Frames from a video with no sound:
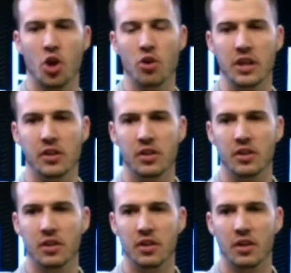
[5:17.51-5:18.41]
Cody,
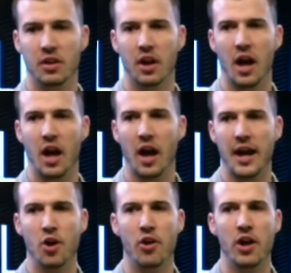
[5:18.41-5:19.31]

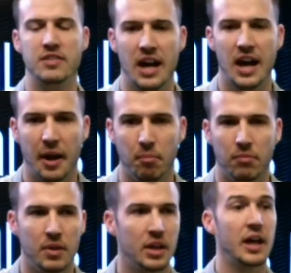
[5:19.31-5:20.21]
I don't have time.
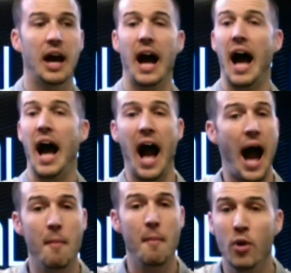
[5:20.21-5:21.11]

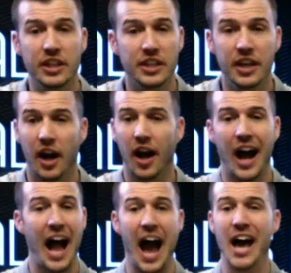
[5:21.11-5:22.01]
I'm with you.
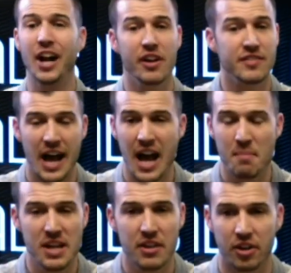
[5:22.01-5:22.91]
I don't have
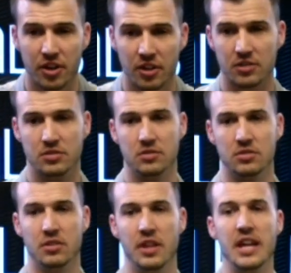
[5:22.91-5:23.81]
time either.
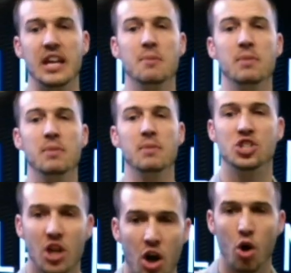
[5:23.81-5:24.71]
They keep me
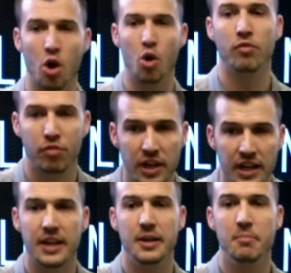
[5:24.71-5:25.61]
so
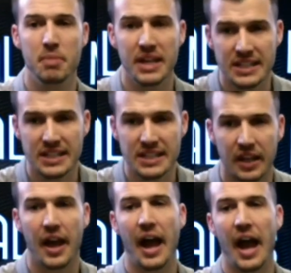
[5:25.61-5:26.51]
freaking
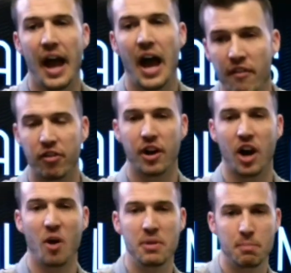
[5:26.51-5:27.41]
busy.
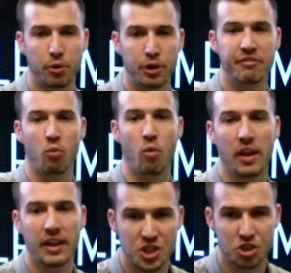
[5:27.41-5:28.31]
However, I'll be brief.
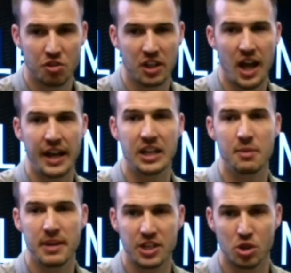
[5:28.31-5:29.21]
While I got you on the line,
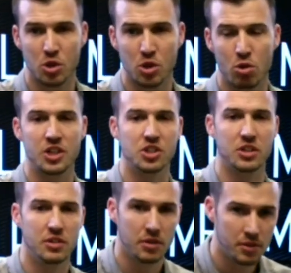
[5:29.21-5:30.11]
let me ask you a quick
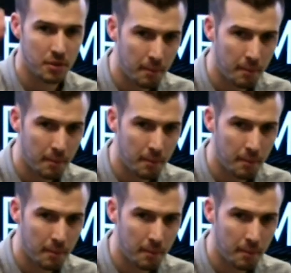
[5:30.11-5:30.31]
question.